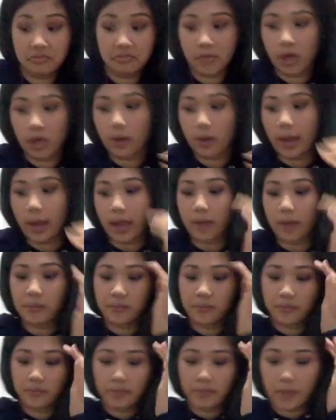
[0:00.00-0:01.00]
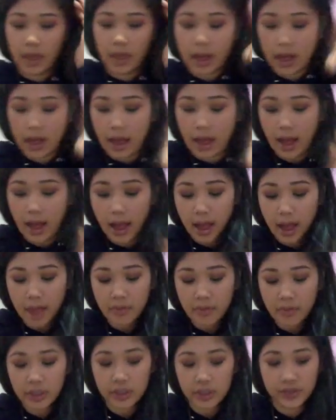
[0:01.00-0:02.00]
Okay,
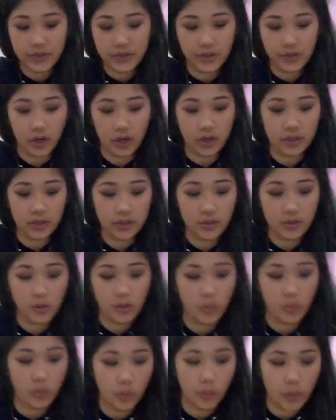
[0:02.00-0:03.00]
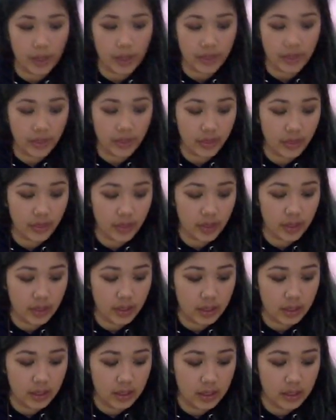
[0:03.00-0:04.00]
I'm gonna start with
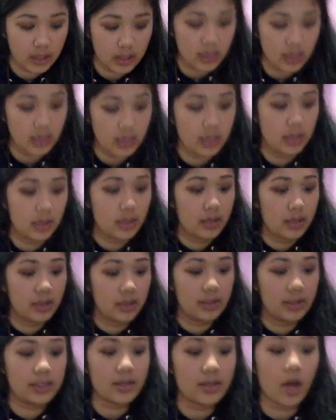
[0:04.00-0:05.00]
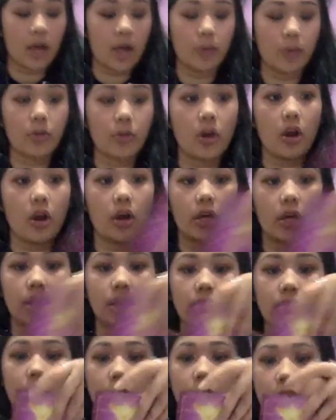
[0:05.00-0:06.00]
this autumn
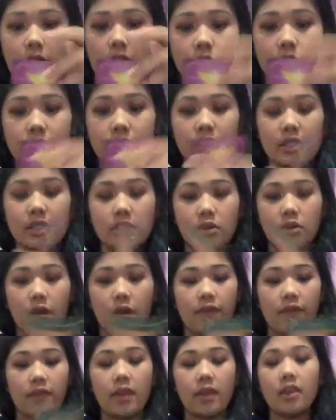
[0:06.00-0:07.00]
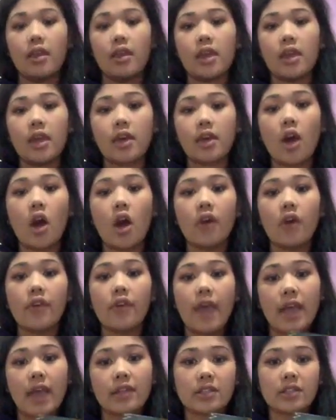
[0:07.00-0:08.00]
card. So I feel like all
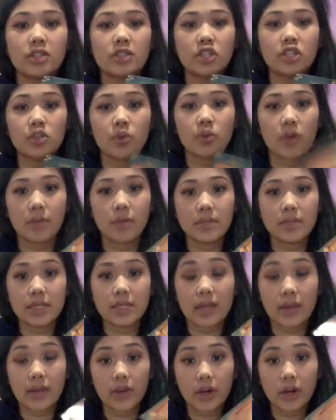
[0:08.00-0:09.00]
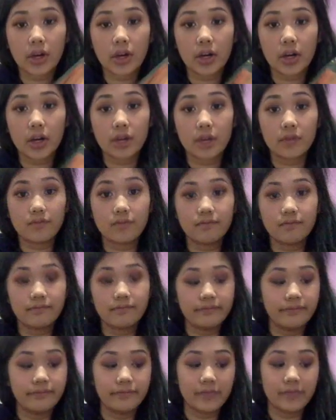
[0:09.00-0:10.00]
the answers will come together
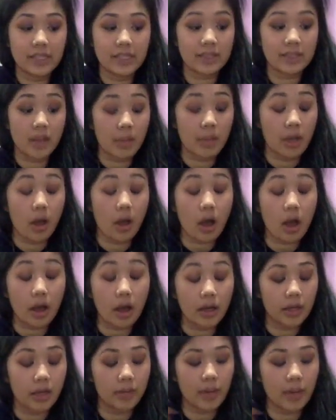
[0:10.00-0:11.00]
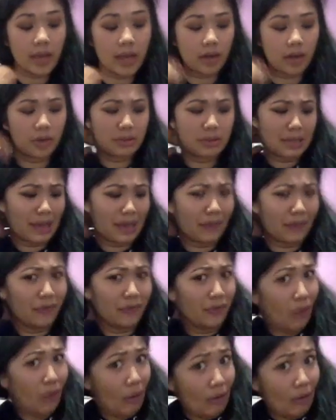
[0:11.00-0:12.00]
this coming autumn. I know it's kind
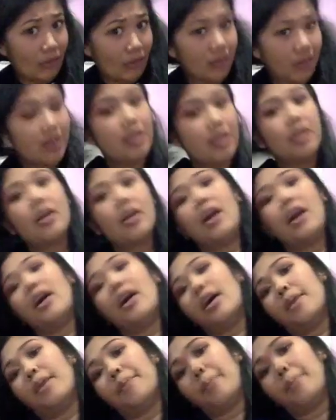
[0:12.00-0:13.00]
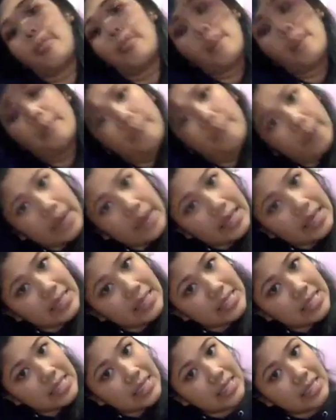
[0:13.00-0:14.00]
of long,
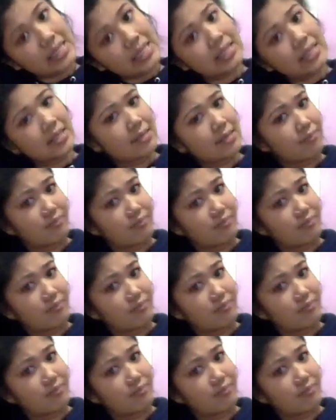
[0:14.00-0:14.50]
but this